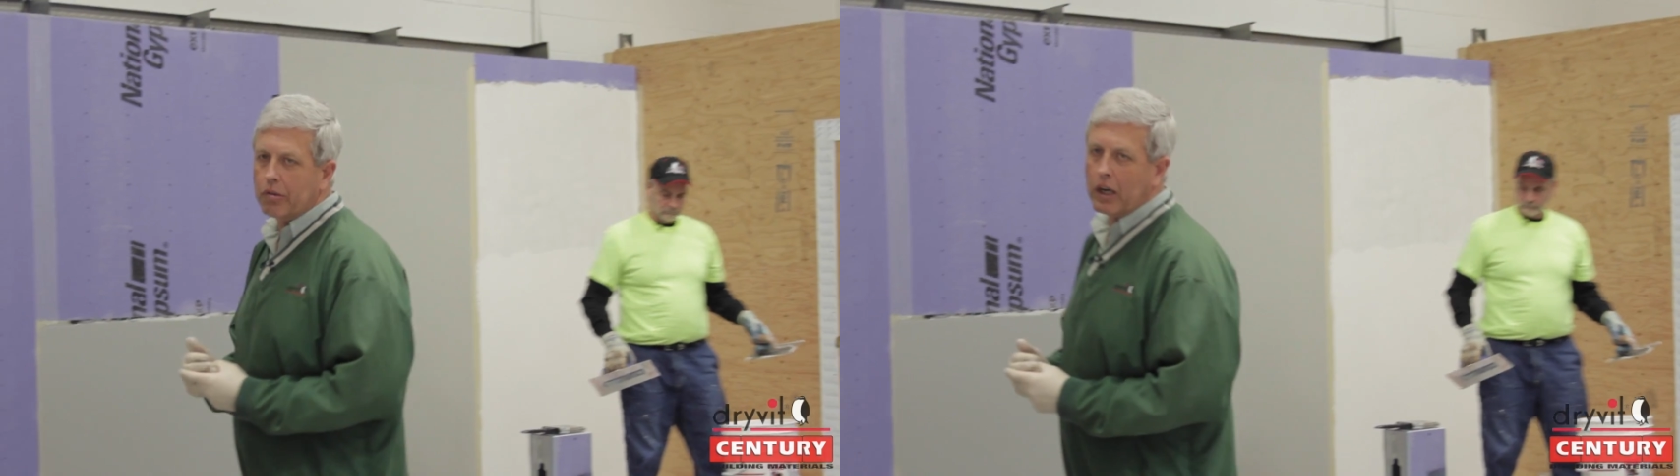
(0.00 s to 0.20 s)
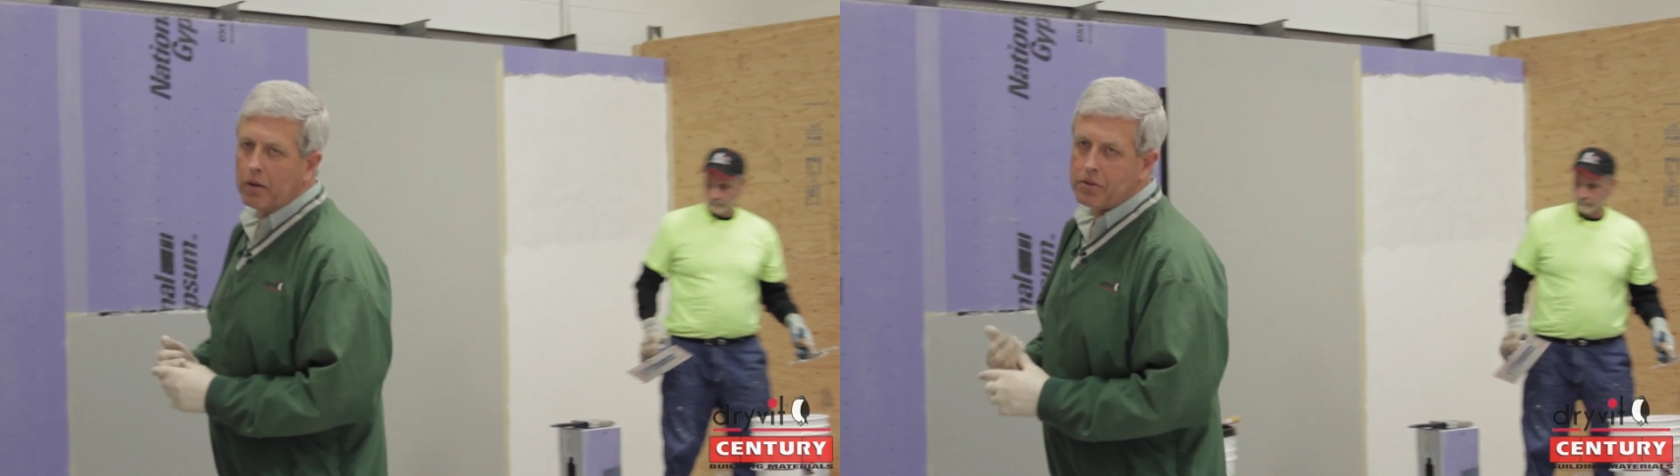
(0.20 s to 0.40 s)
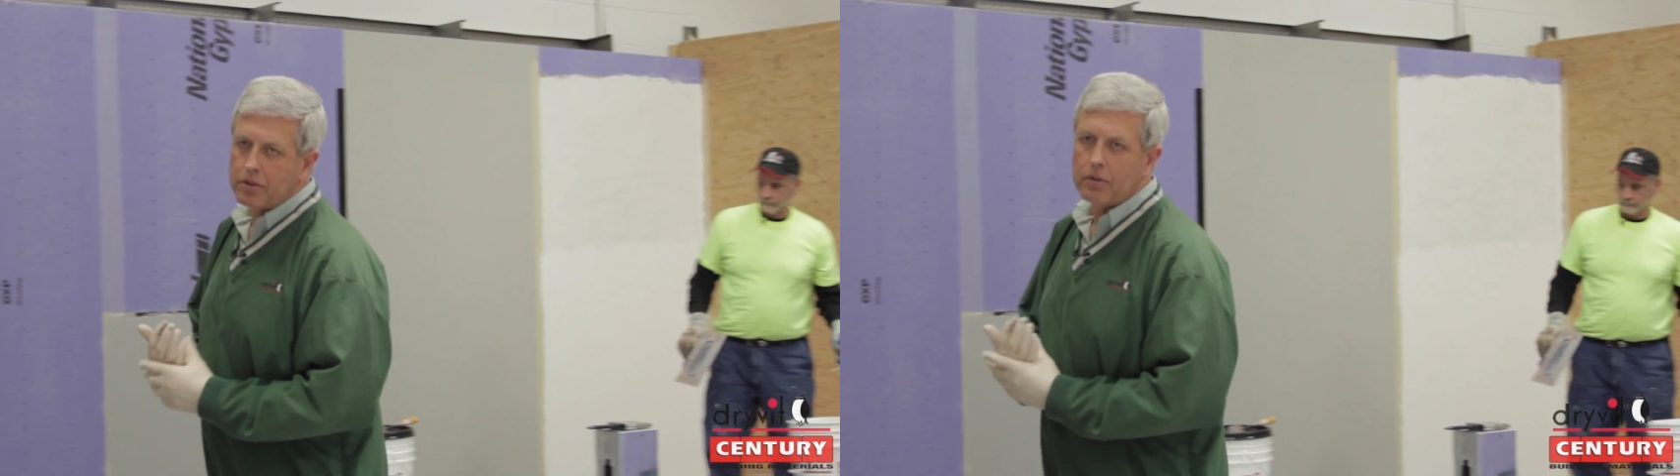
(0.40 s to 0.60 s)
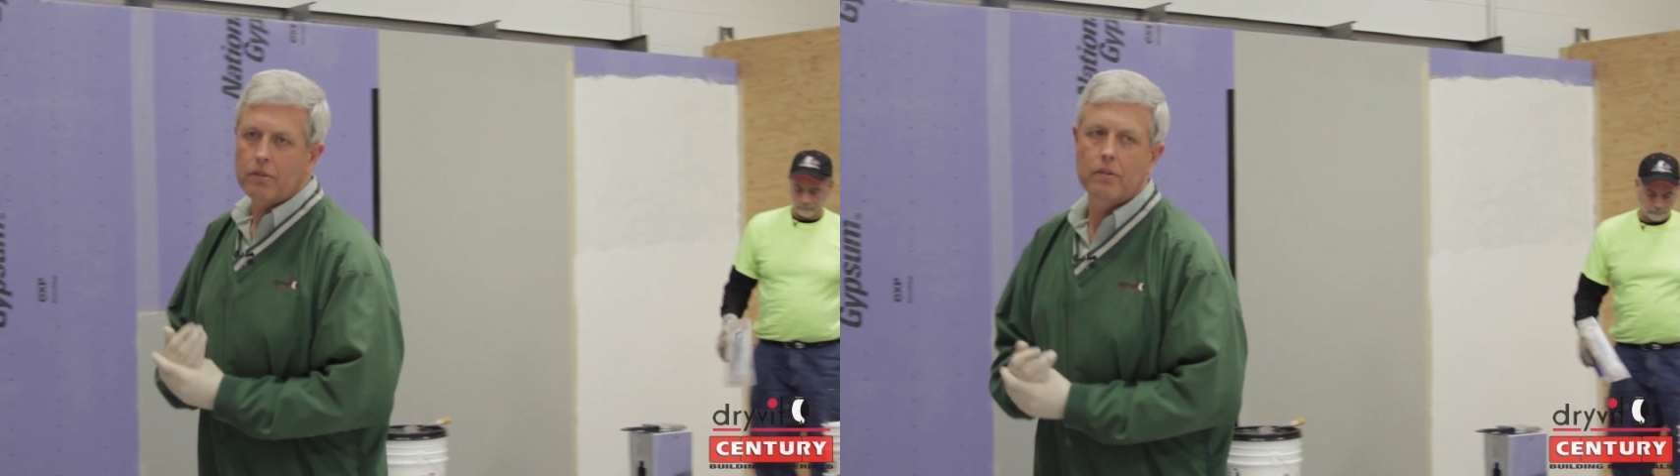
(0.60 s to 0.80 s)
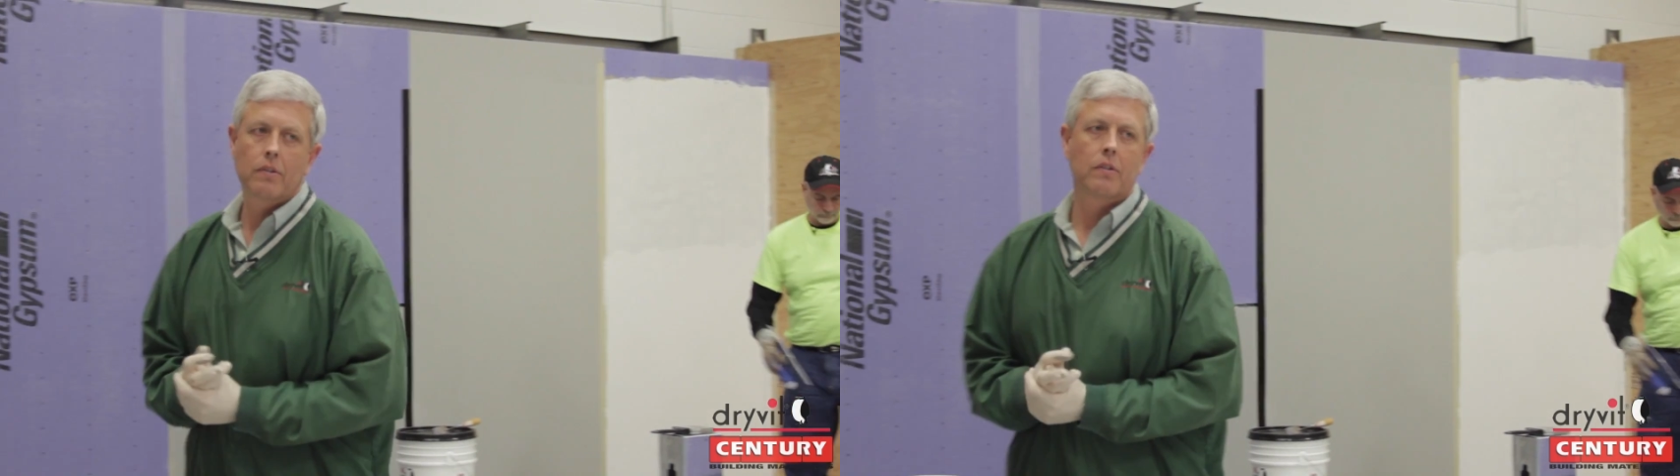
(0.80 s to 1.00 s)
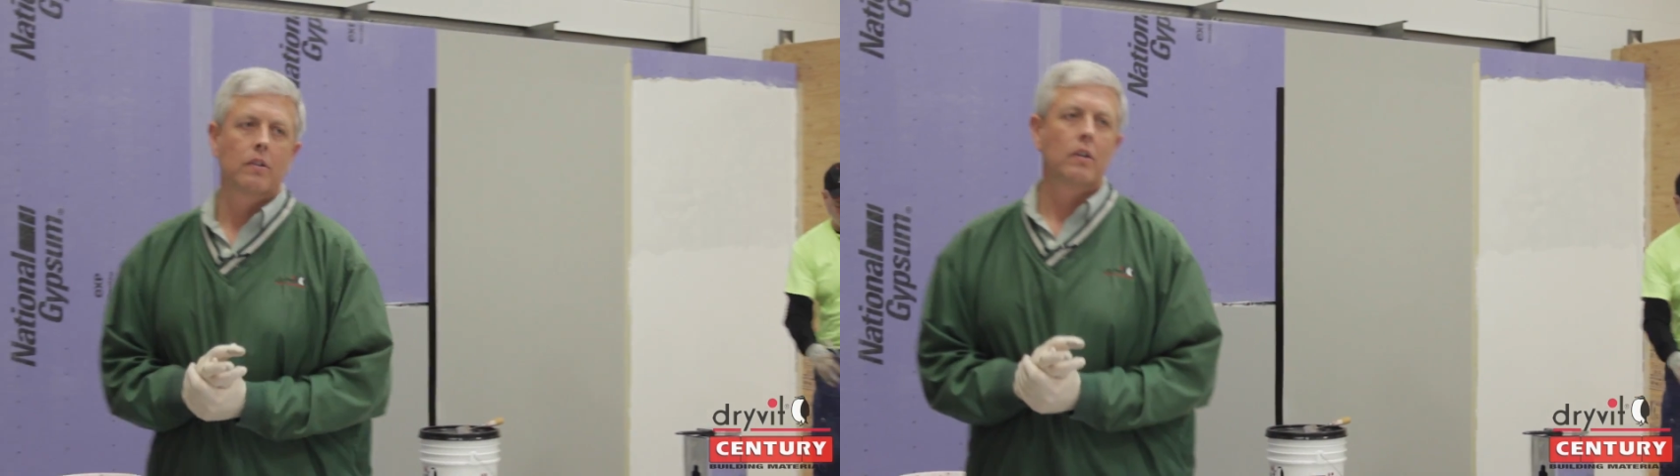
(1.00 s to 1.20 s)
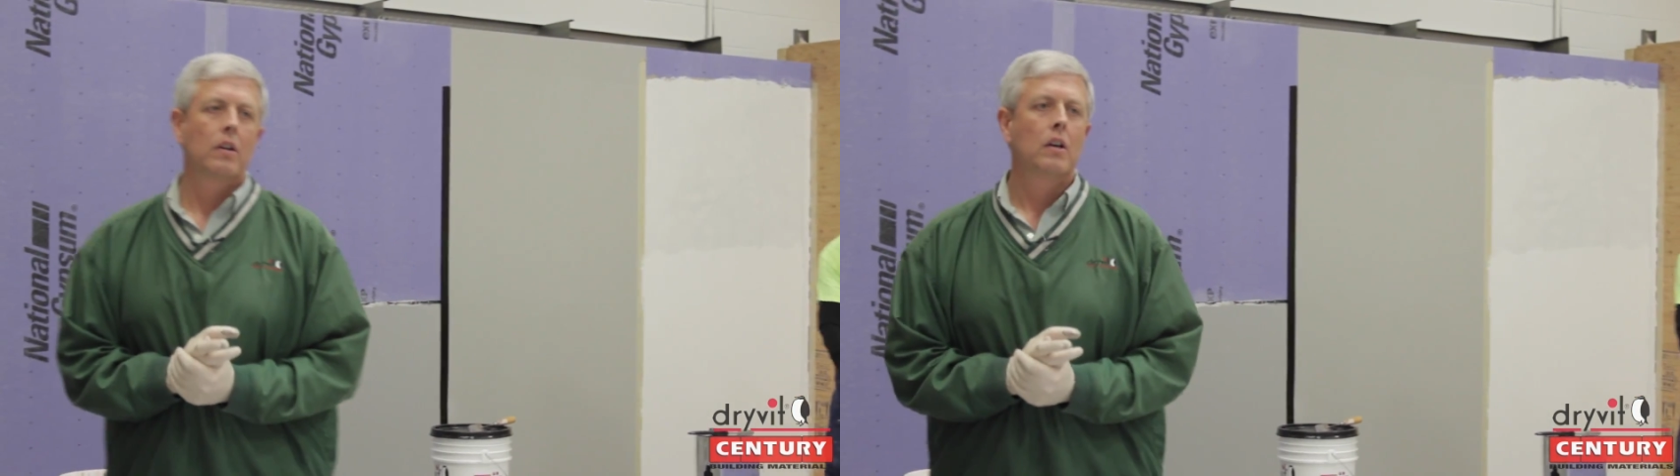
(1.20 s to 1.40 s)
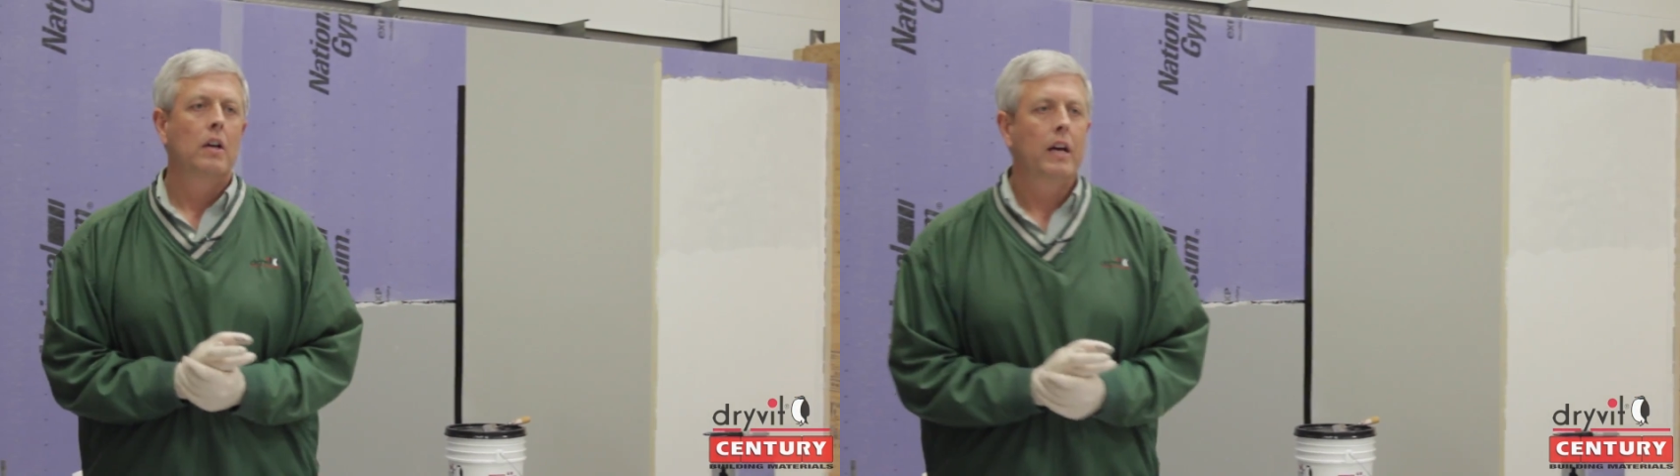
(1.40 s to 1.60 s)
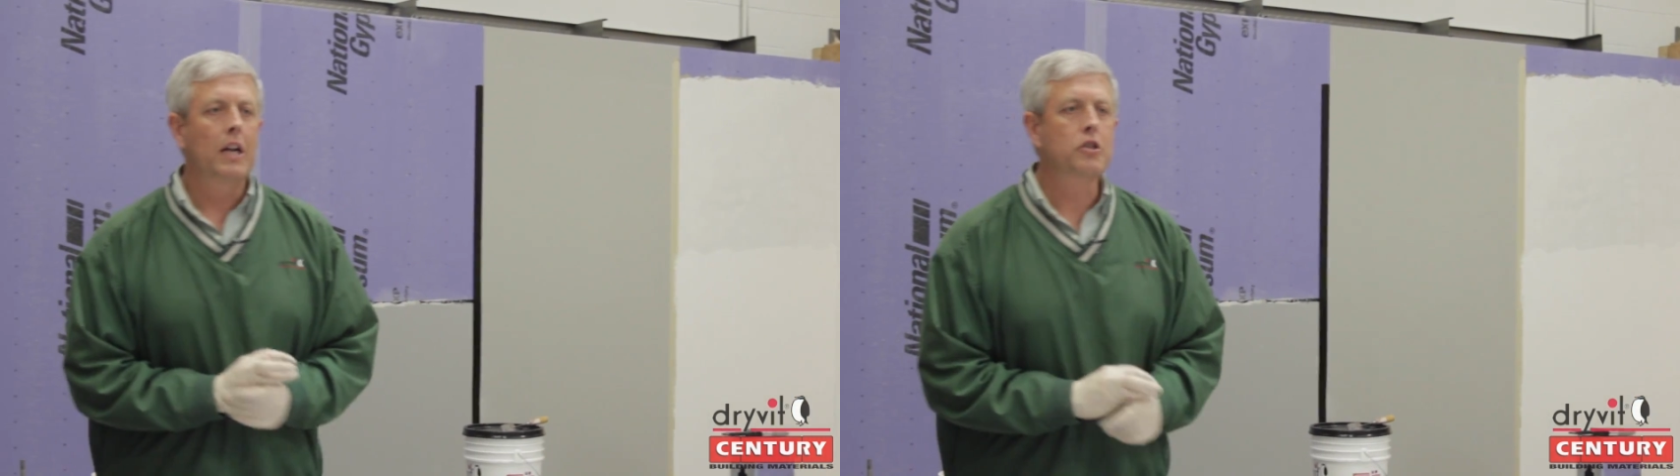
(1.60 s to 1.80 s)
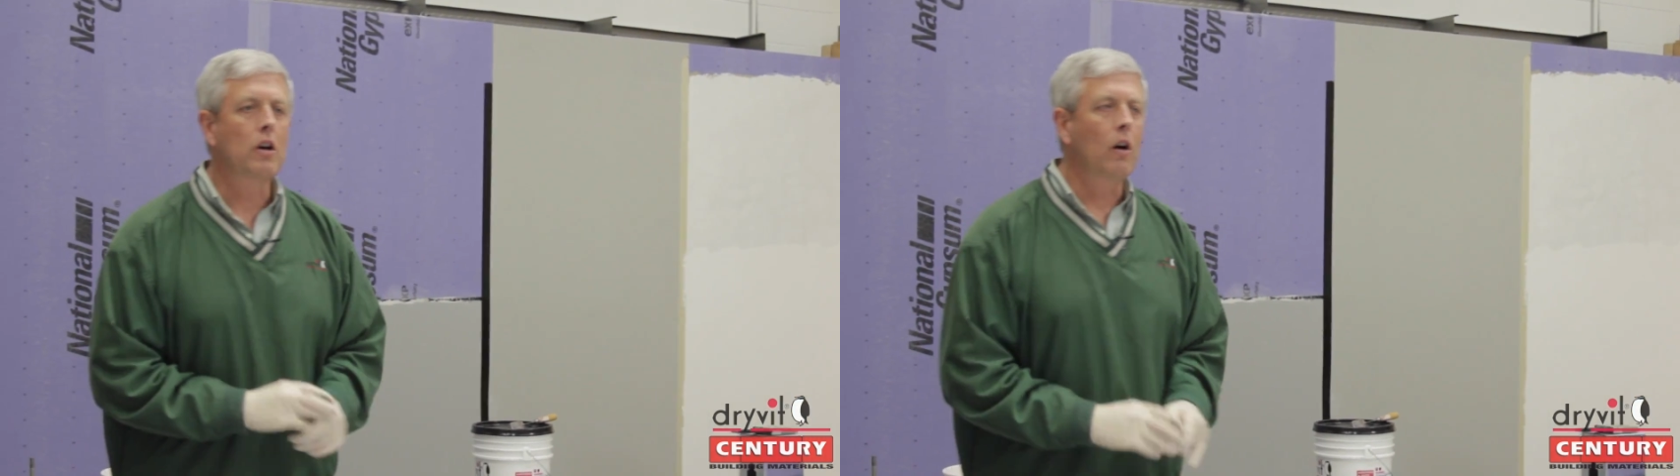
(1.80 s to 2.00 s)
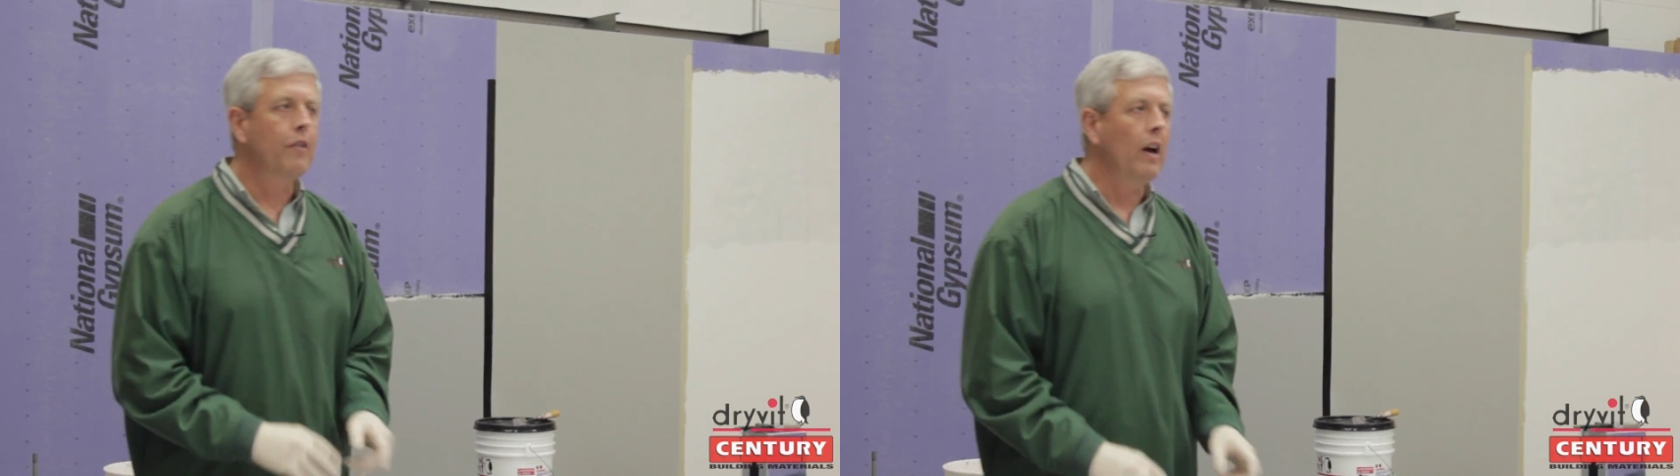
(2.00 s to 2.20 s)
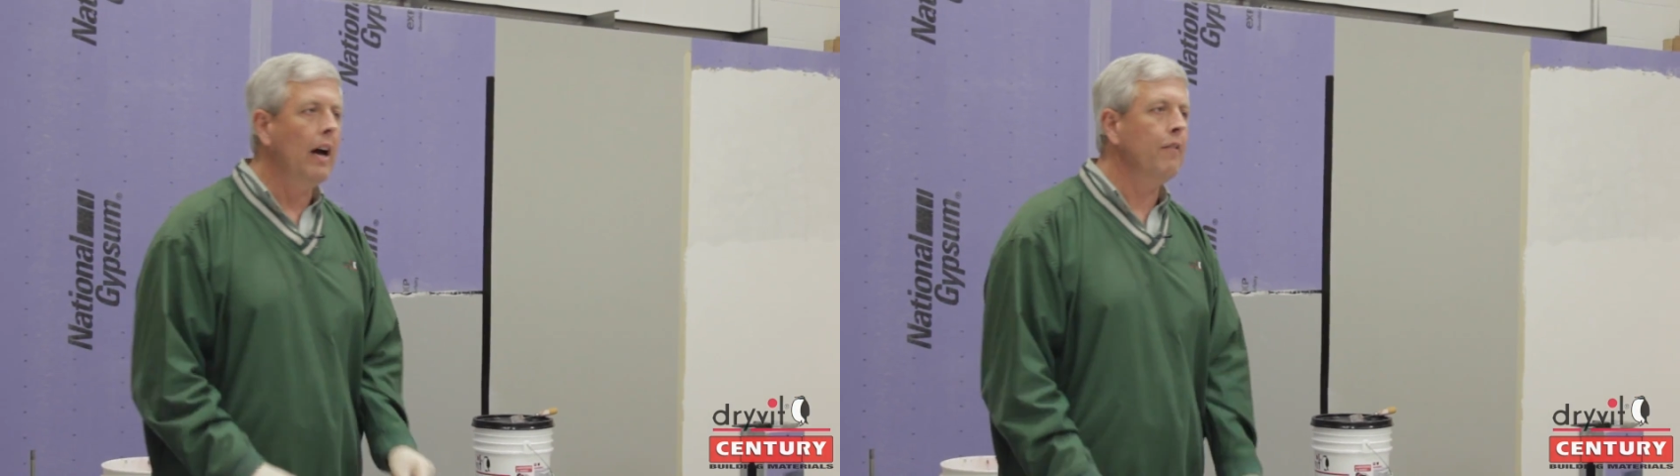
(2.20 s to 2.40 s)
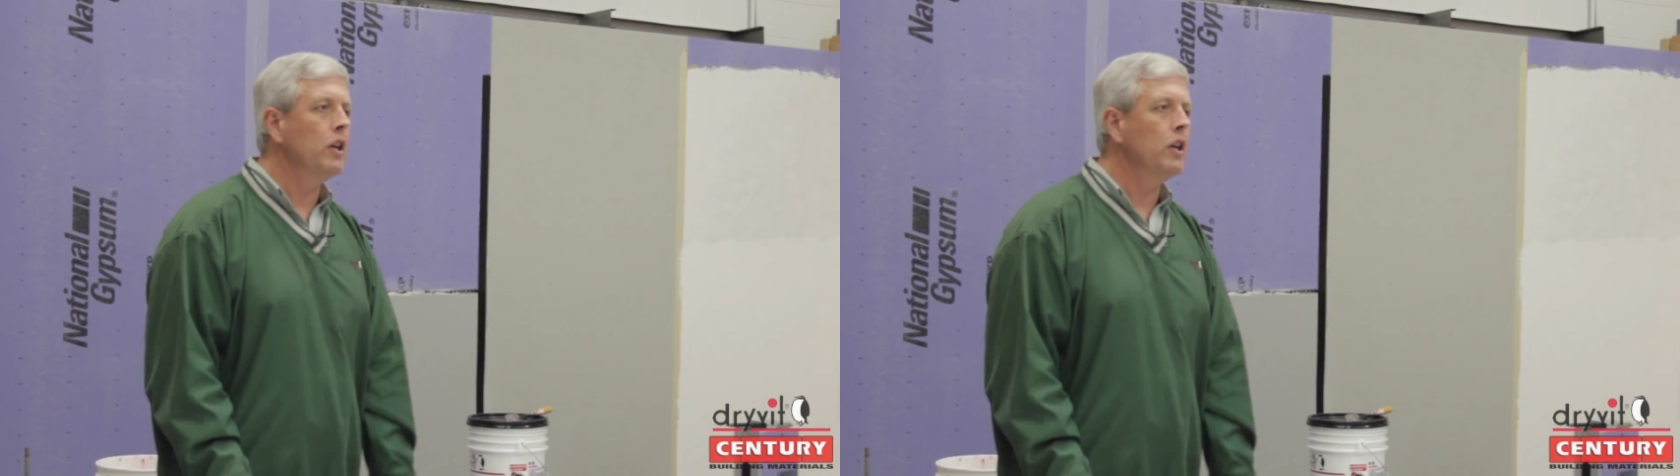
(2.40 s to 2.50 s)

coats. And so if you haven't